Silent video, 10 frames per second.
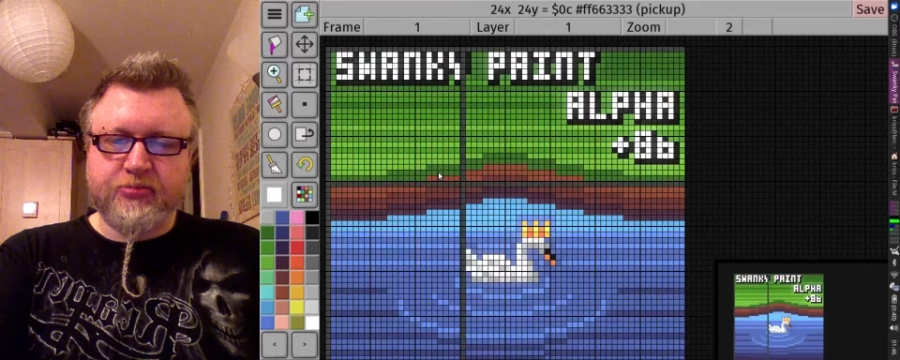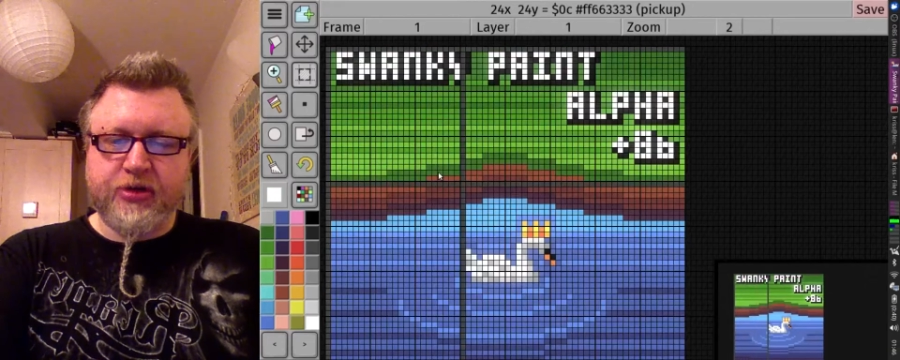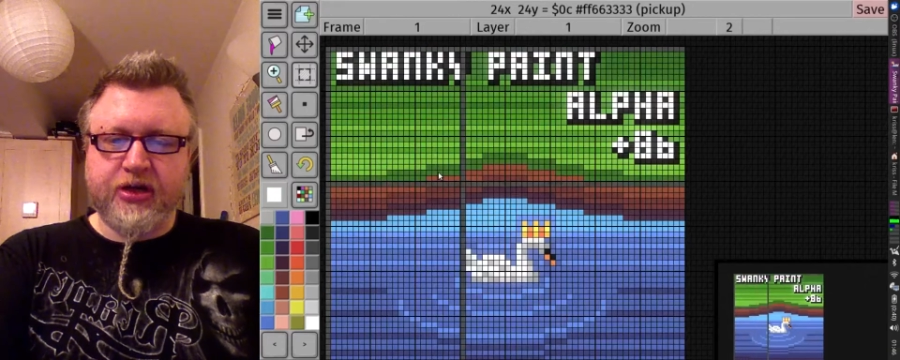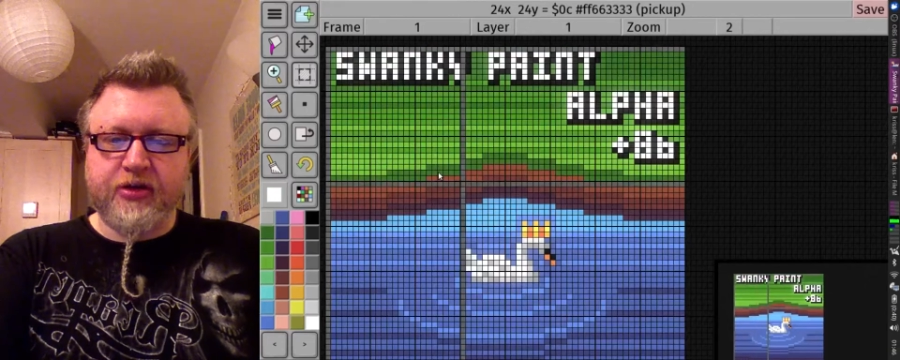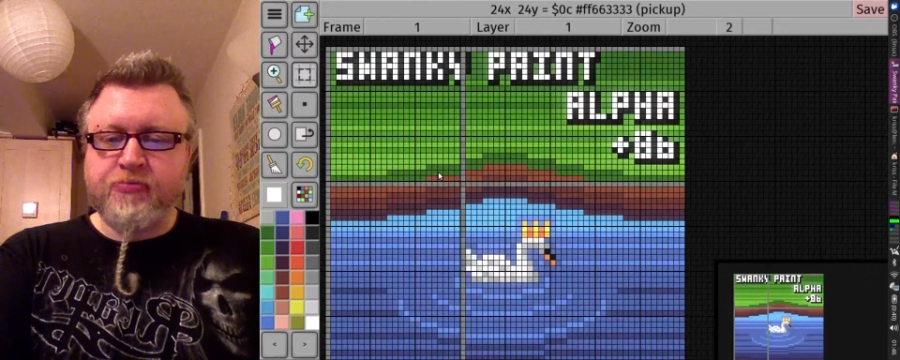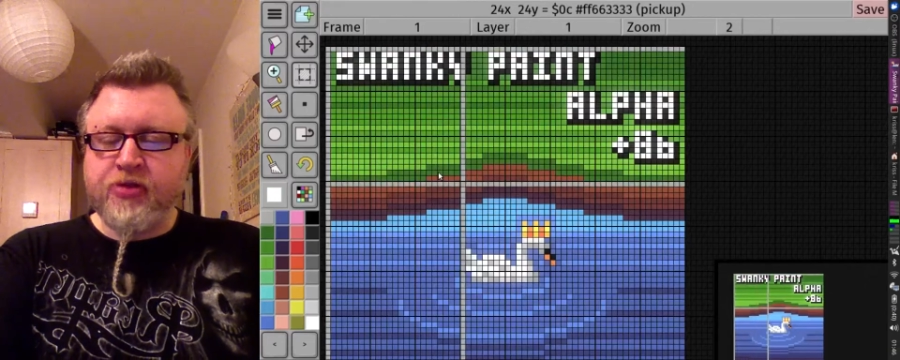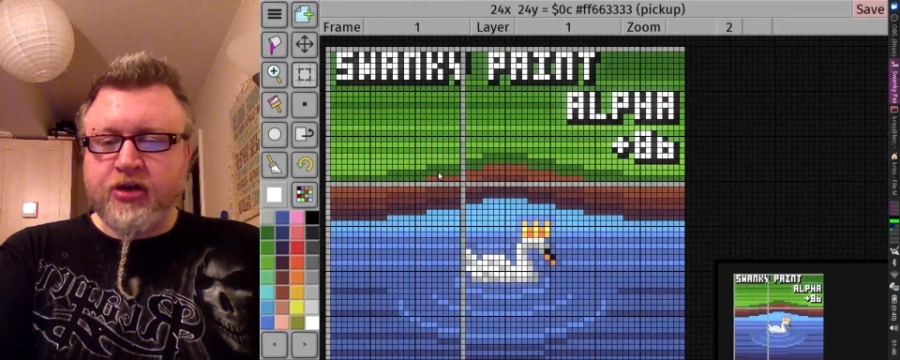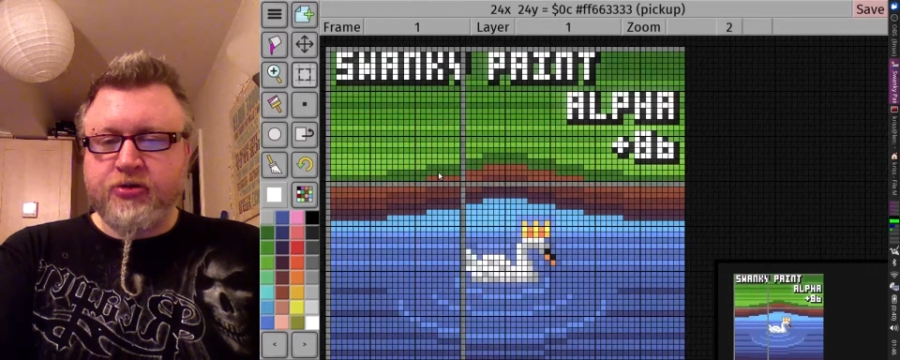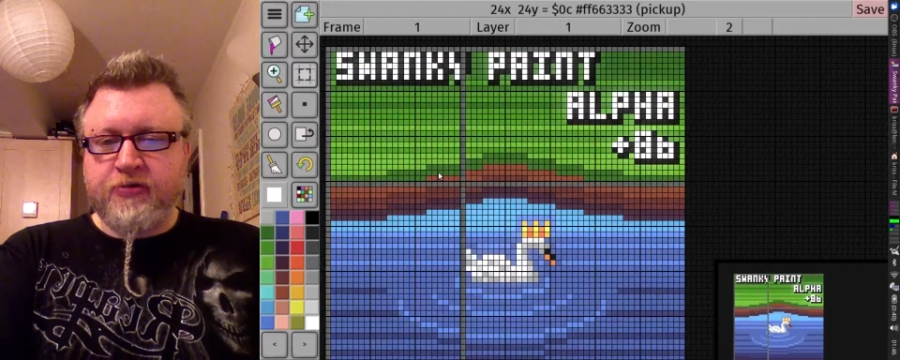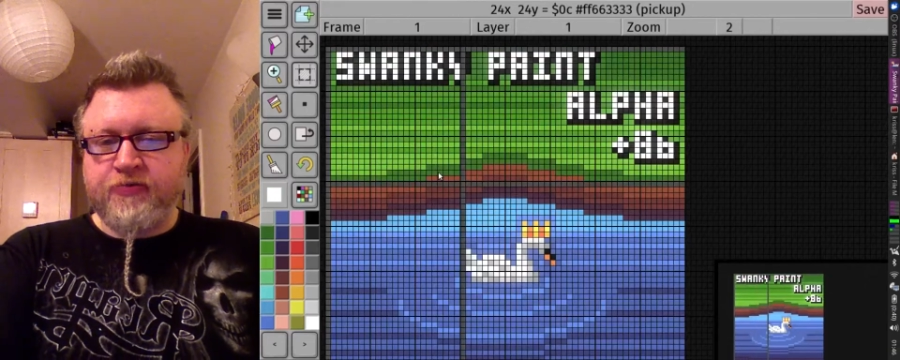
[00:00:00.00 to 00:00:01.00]
Let's make it
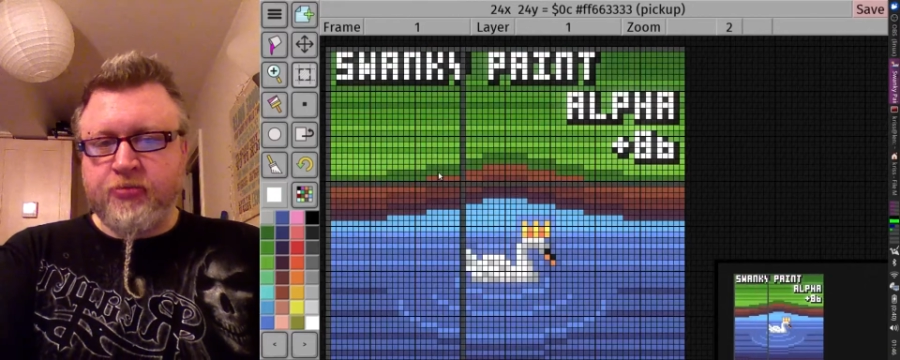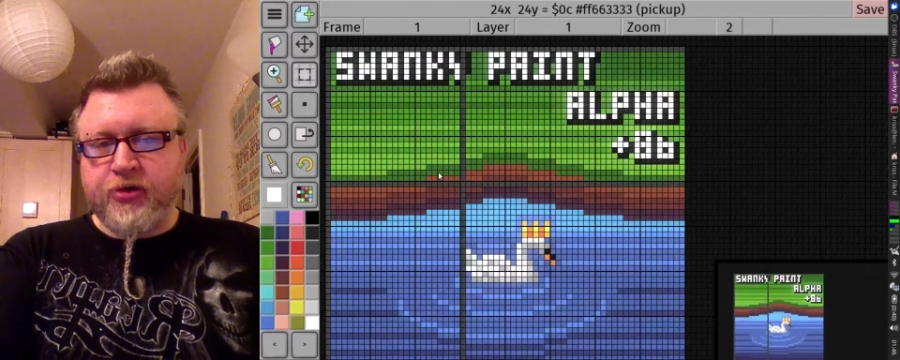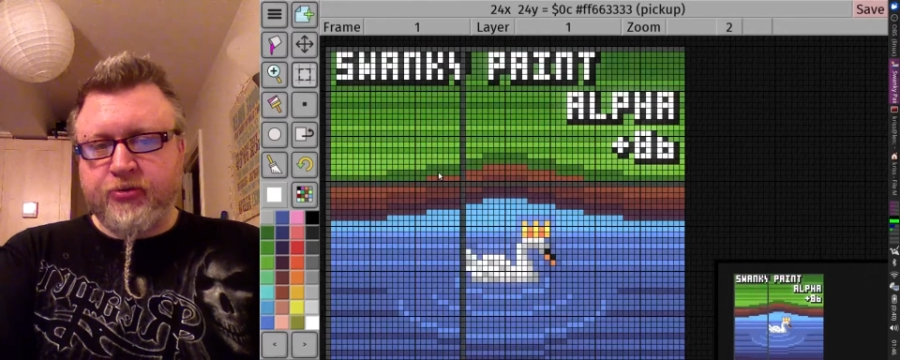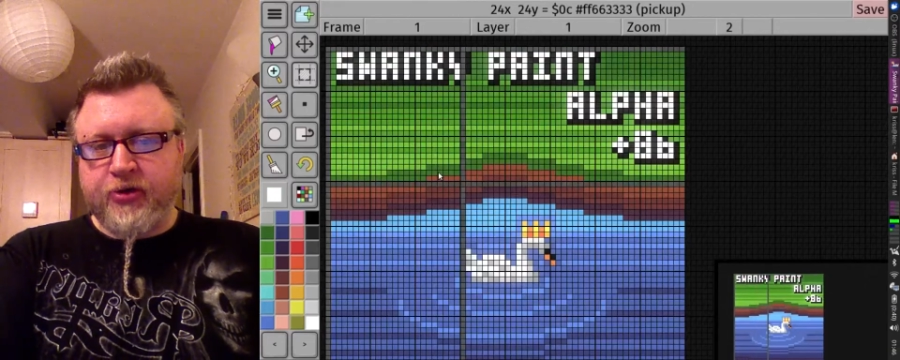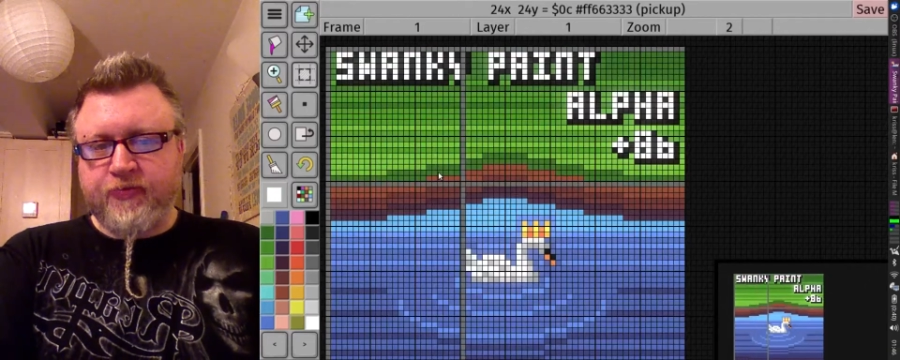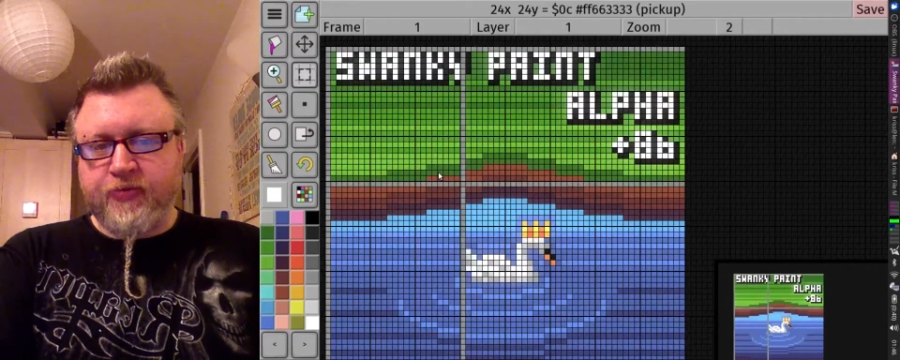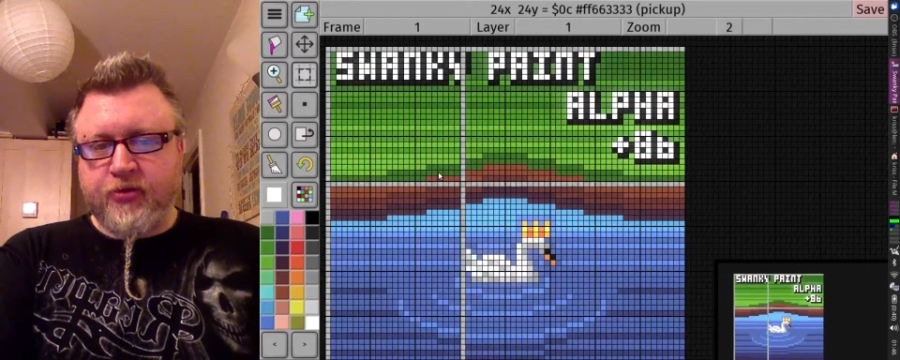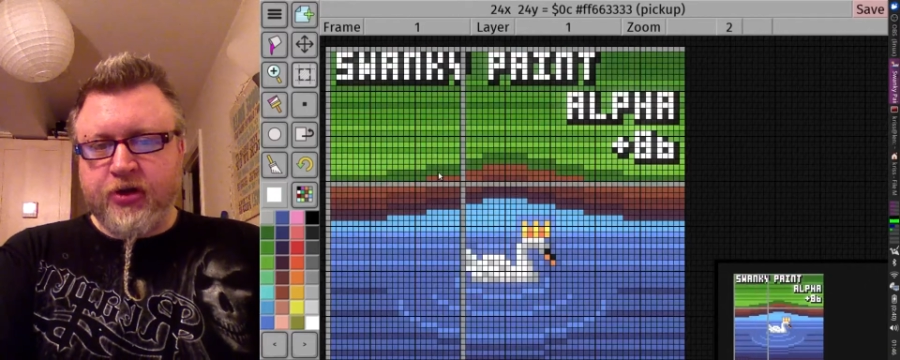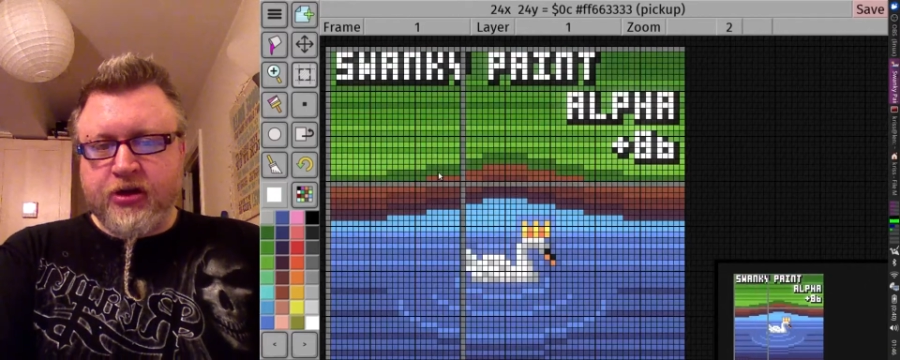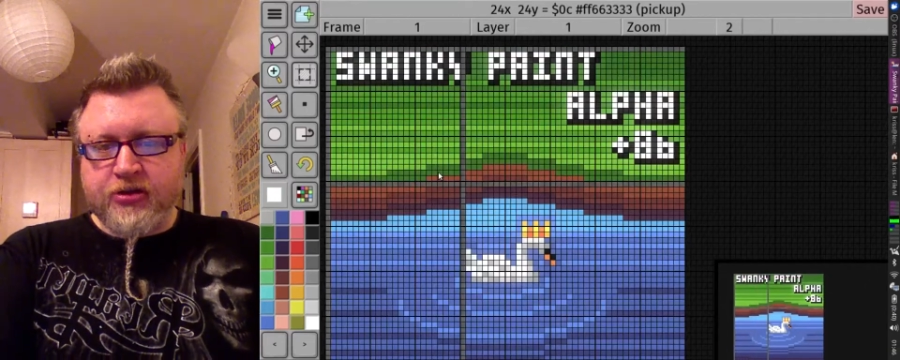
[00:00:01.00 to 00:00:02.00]
24 by 24.